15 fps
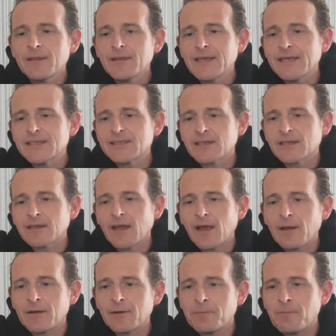These are
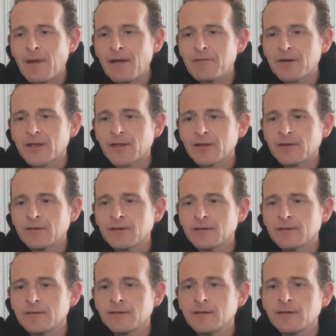an American
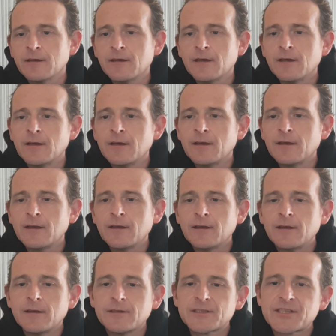
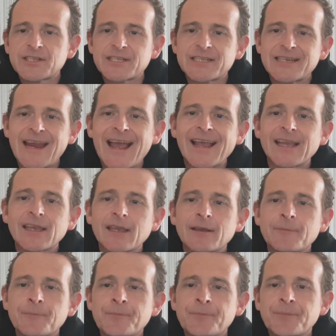snack
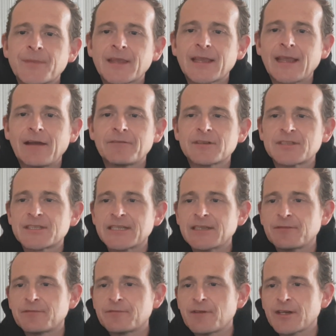
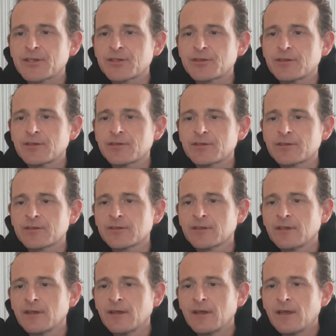guaranteed freshness.
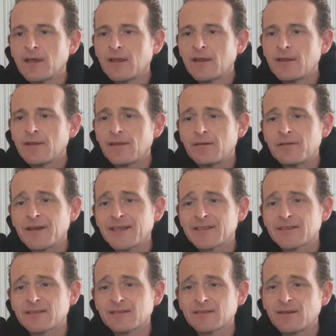There
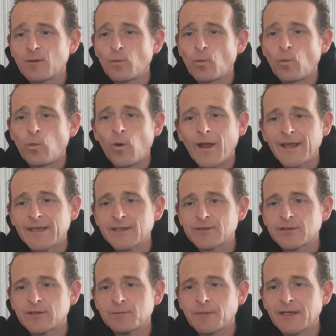is way
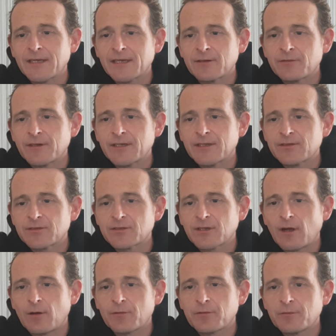too many ingredients to
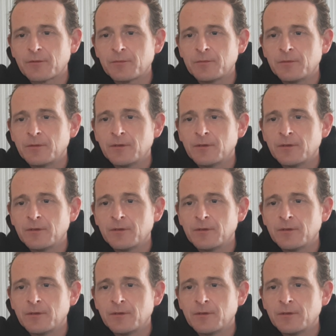go through